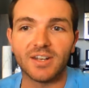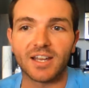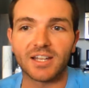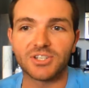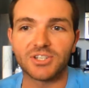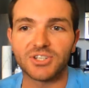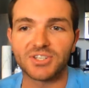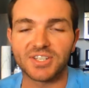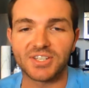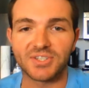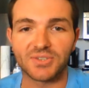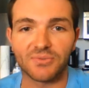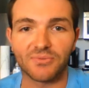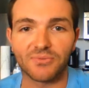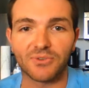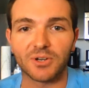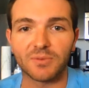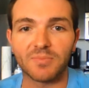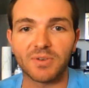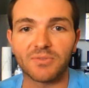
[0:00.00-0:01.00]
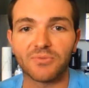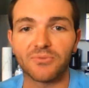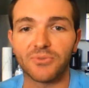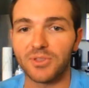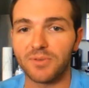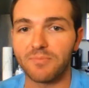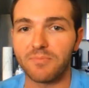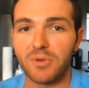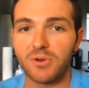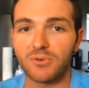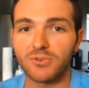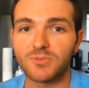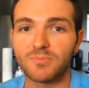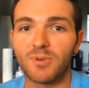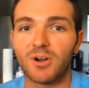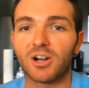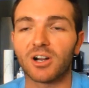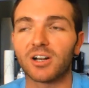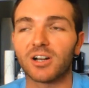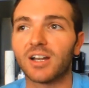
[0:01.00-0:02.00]
not just as a firm, but for the most
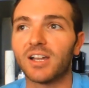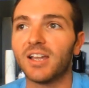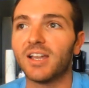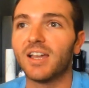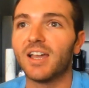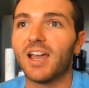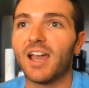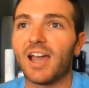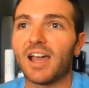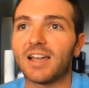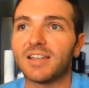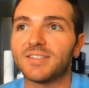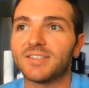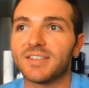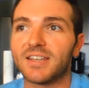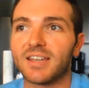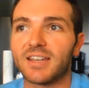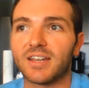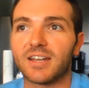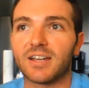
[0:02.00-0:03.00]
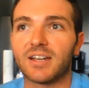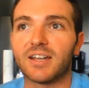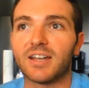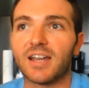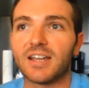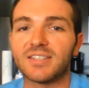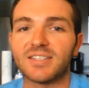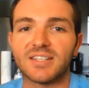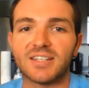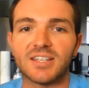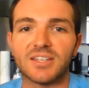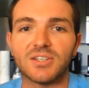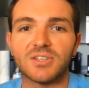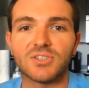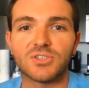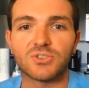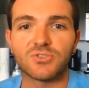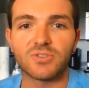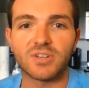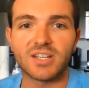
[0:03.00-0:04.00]
part as an
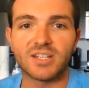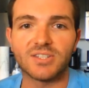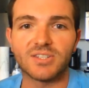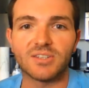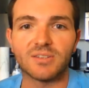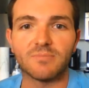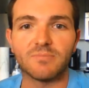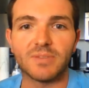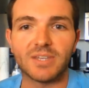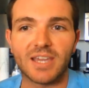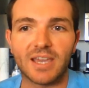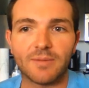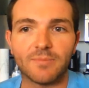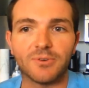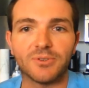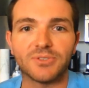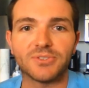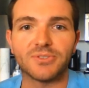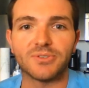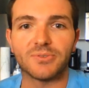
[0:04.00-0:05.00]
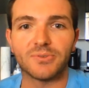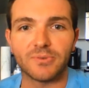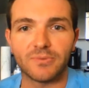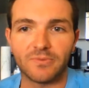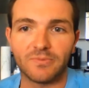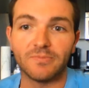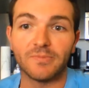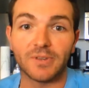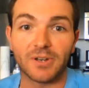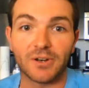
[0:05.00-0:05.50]
industry, to be able to,